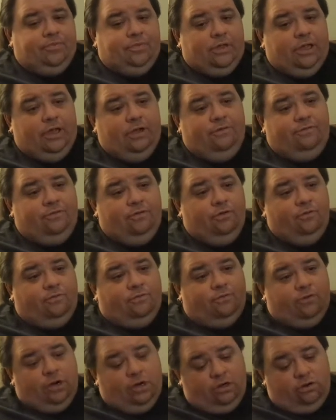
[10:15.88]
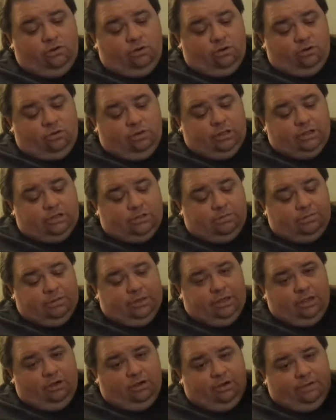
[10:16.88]
if you friend request
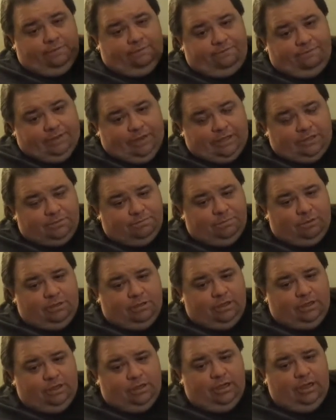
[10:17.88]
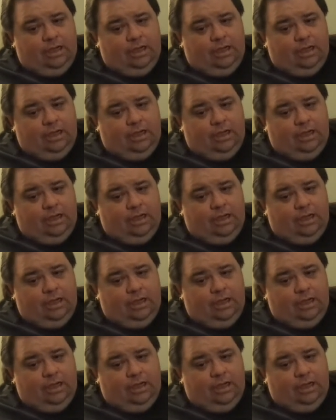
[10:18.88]
me on Facebook,